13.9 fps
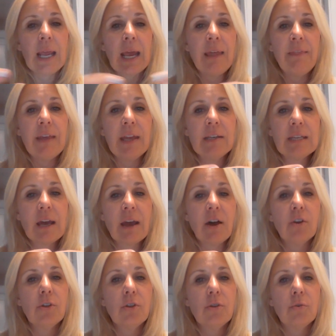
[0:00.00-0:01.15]
and then
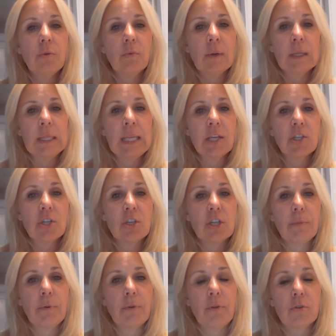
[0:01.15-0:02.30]
tell you the
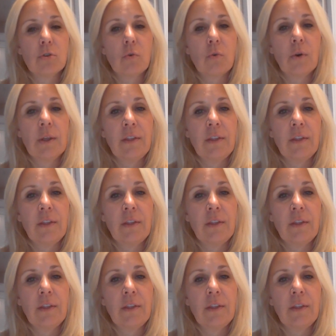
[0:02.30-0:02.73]
relationship or the story